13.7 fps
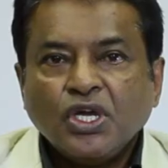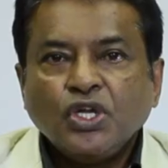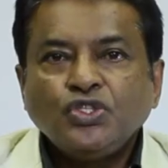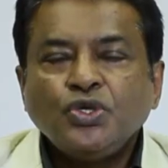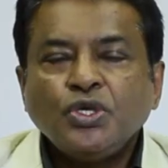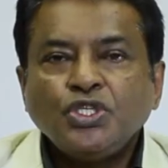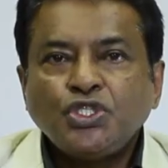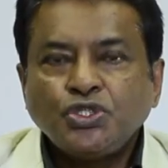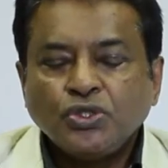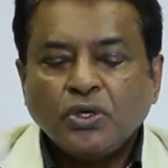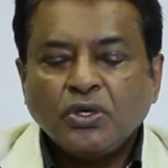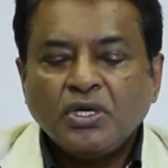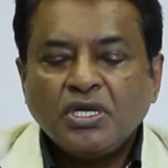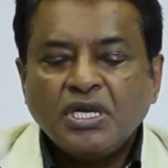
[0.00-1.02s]
to
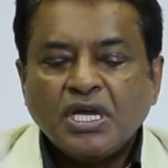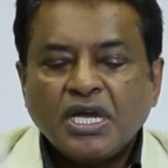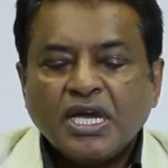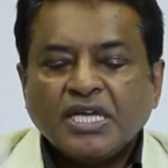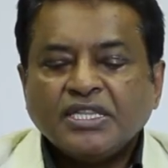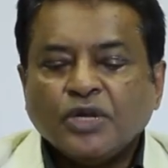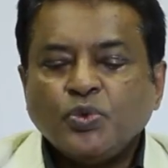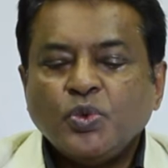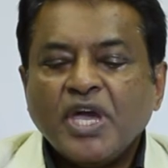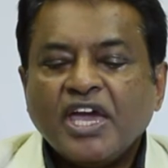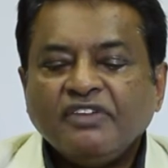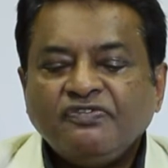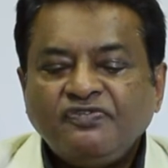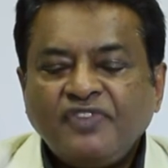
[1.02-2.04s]
ensure that we are
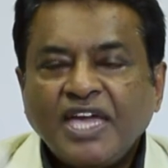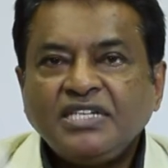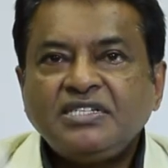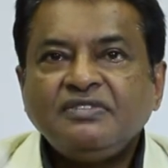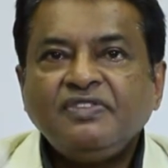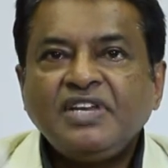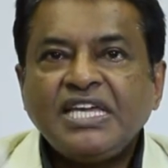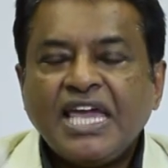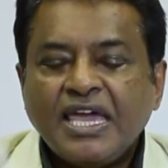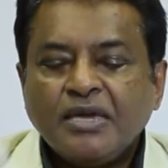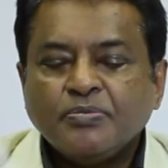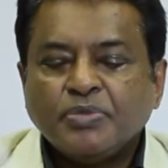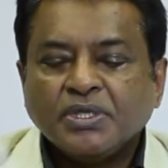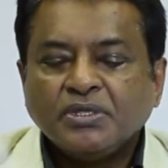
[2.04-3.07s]
effectively
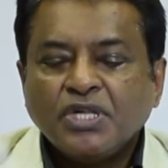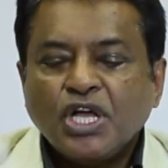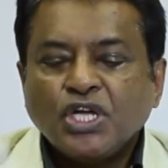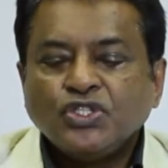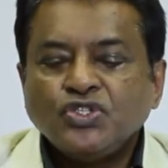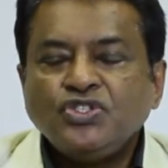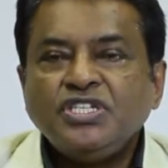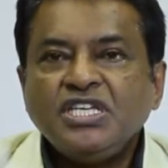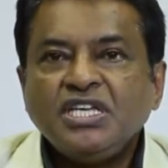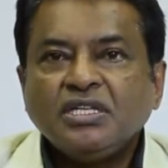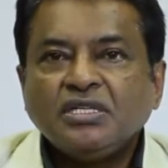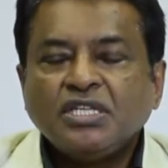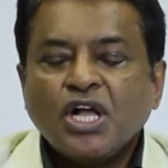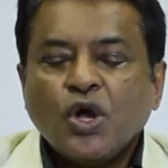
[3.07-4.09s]
able to
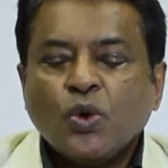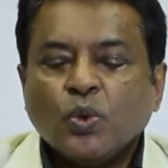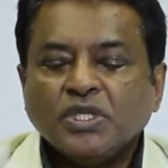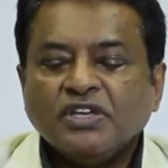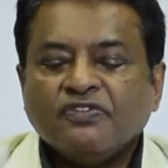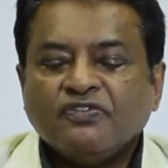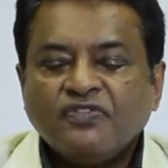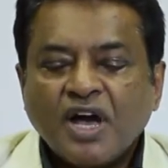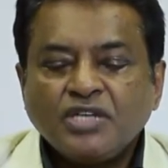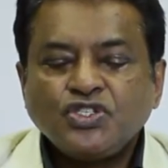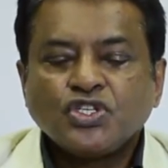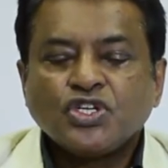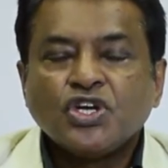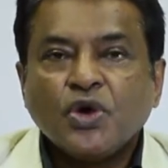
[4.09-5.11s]
deal with a
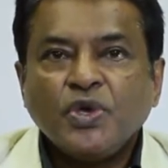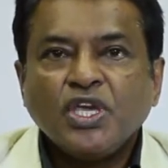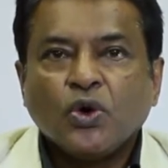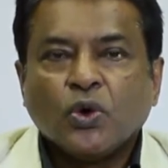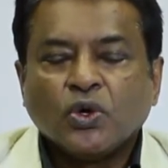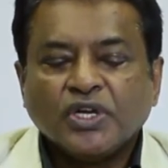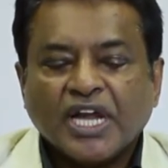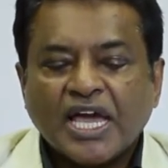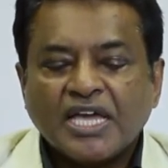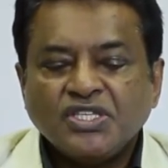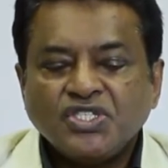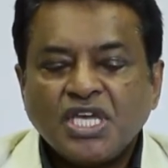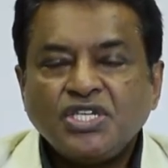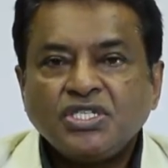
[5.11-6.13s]
fast-growing
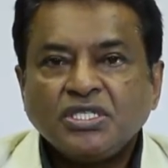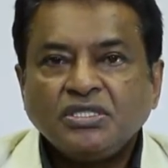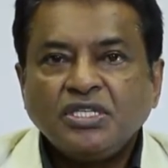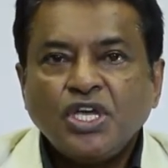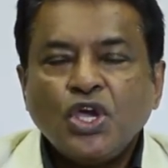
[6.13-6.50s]
organization